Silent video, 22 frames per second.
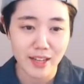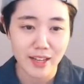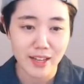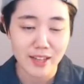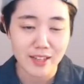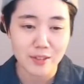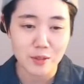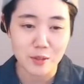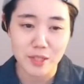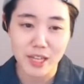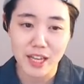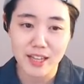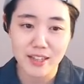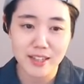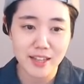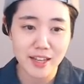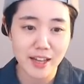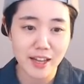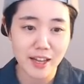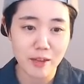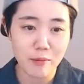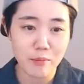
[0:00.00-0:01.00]
so that
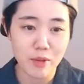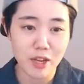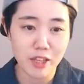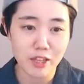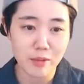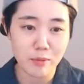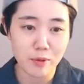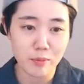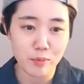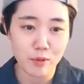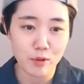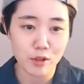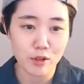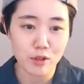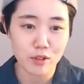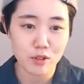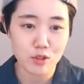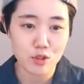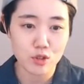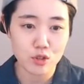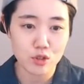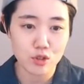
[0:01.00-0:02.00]
time many
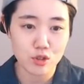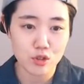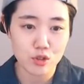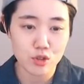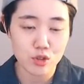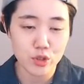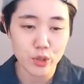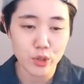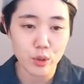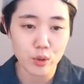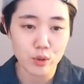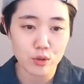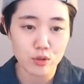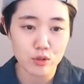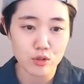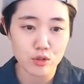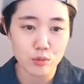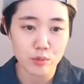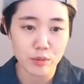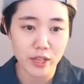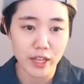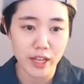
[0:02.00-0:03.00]
people chose
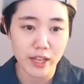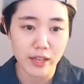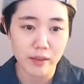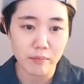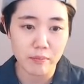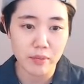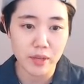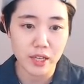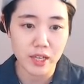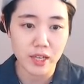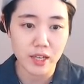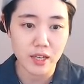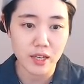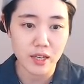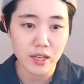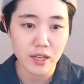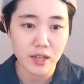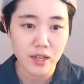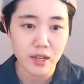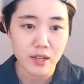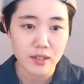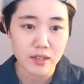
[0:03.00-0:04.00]
to play B,
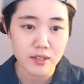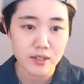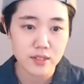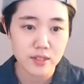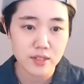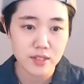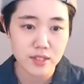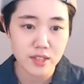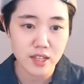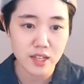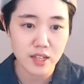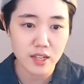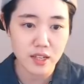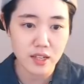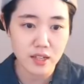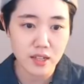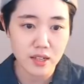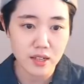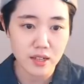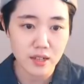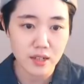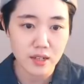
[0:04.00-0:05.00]

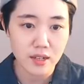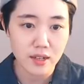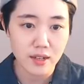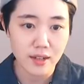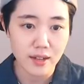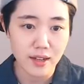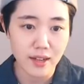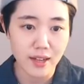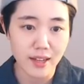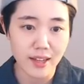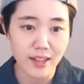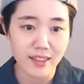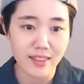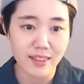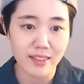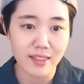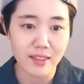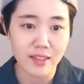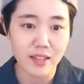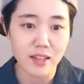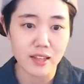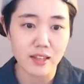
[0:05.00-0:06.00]
C,
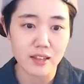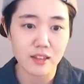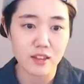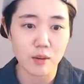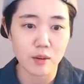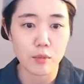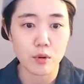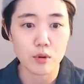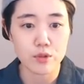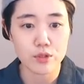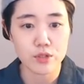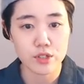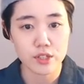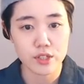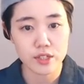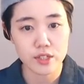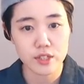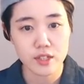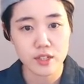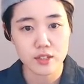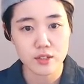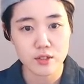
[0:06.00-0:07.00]
and D the most.
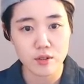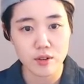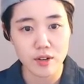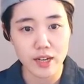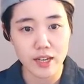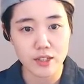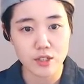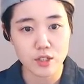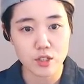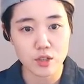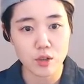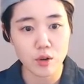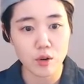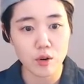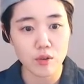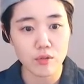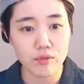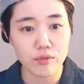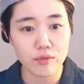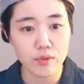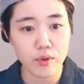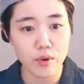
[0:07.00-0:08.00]
So let's go
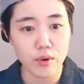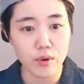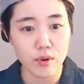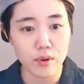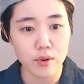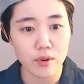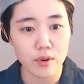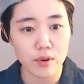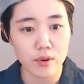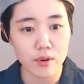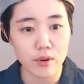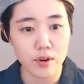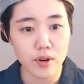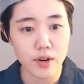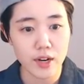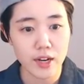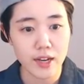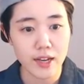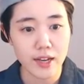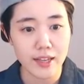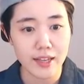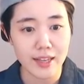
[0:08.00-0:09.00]
for
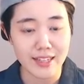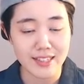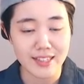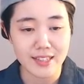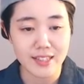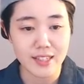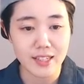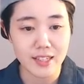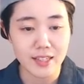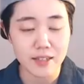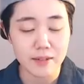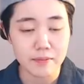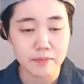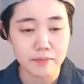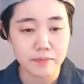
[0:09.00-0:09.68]
C.